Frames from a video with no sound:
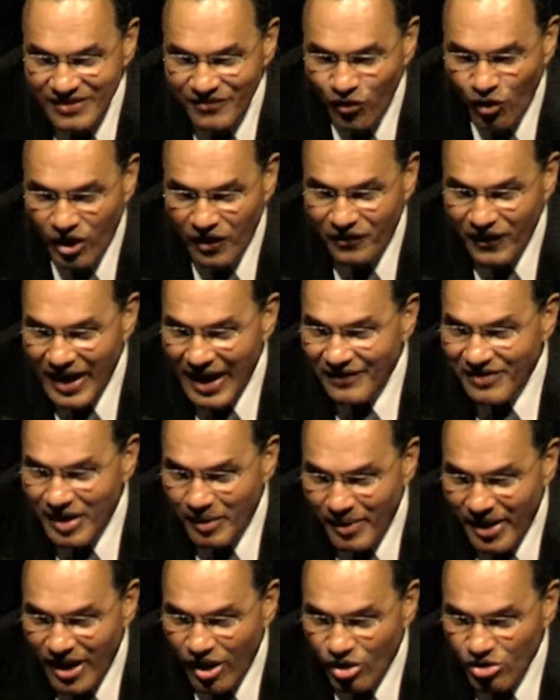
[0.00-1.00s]
45?
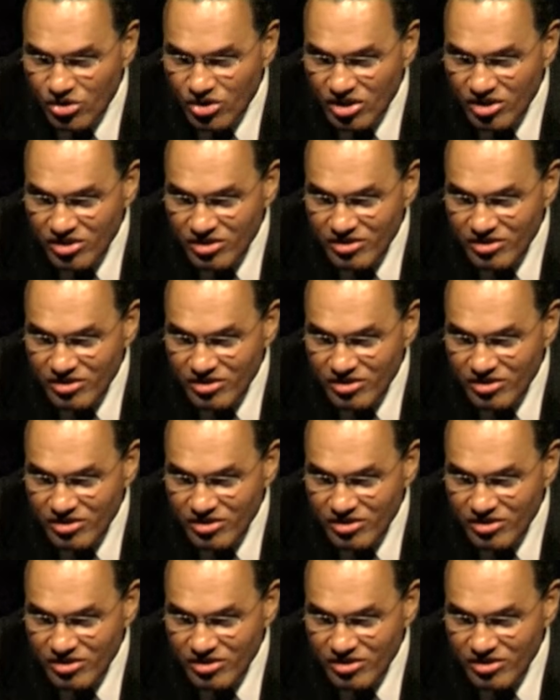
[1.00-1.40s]
Anybody else?